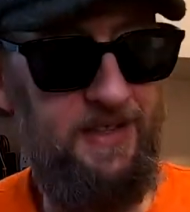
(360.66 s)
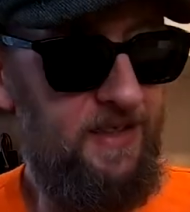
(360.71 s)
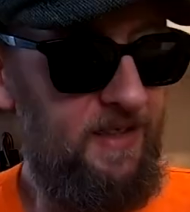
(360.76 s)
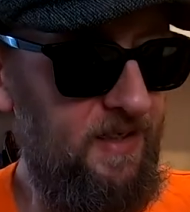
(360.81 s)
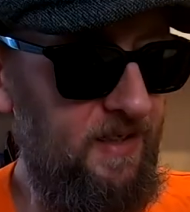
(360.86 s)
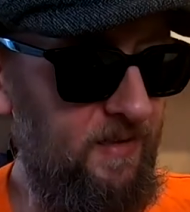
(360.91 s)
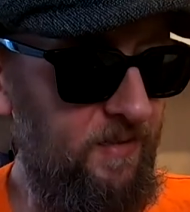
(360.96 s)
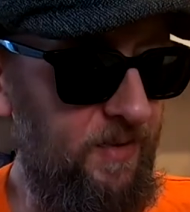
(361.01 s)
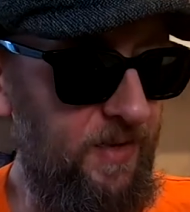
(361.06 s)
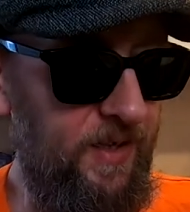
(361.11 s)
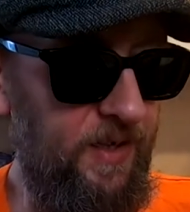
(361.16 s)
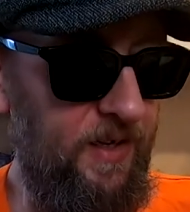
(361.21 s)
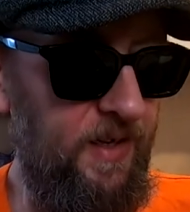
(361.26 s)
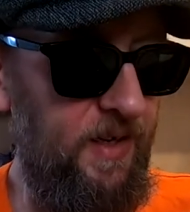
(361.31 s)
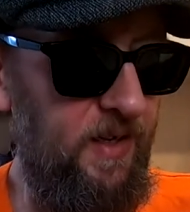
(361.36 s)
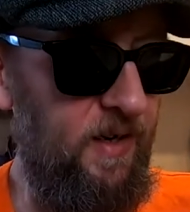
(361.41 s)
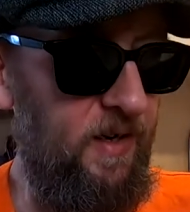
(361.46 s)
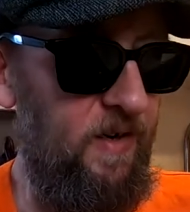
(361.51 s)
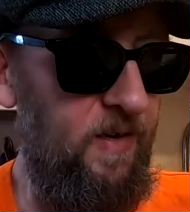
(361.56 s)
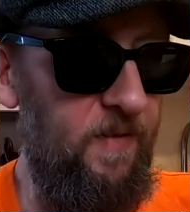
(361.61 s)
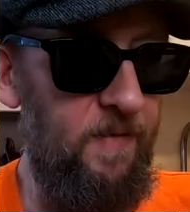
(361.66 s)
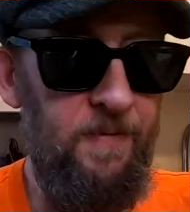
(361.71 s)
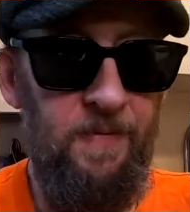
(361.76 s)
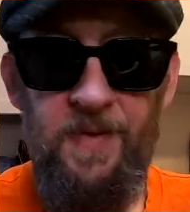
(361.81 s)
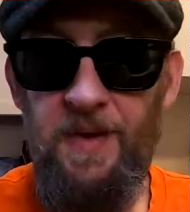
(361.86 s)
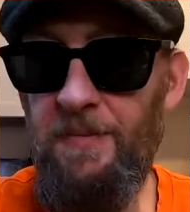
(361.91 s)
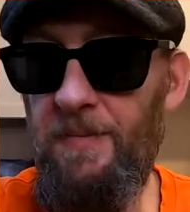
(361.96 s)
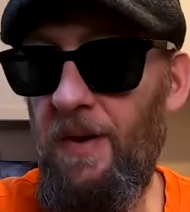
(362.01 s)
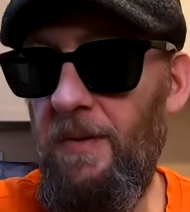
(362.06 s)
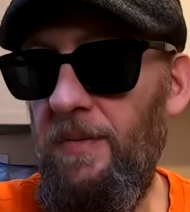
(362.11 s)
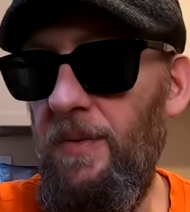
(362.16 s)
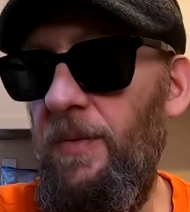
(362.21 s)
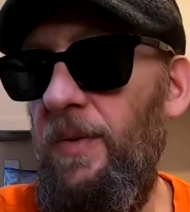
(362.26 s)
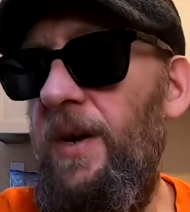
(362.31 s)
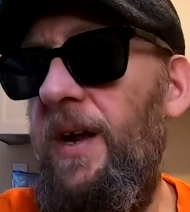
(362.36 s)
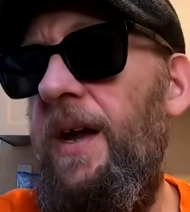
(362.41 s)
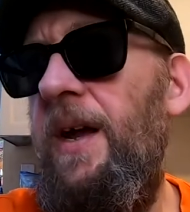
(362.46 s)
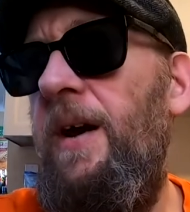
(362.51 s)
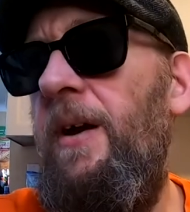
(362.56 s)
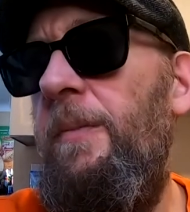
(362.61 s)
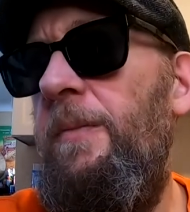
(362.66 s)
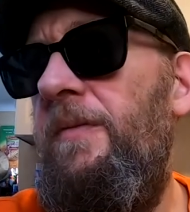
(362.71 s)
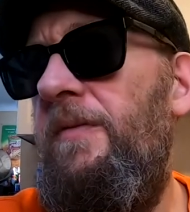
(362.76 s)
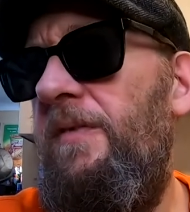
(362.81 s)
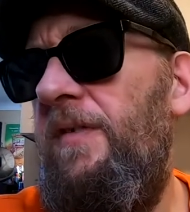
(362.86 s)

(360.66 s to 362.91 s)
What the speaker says: There we go. That probably would have helped